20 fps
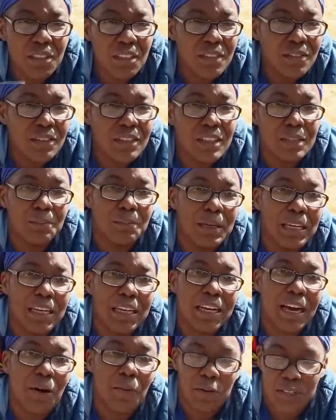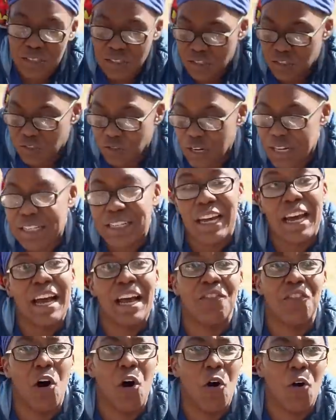really, really big. I wasn't trying to
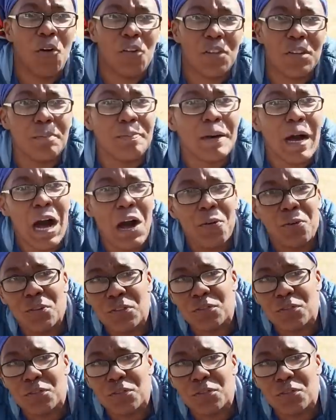have all the power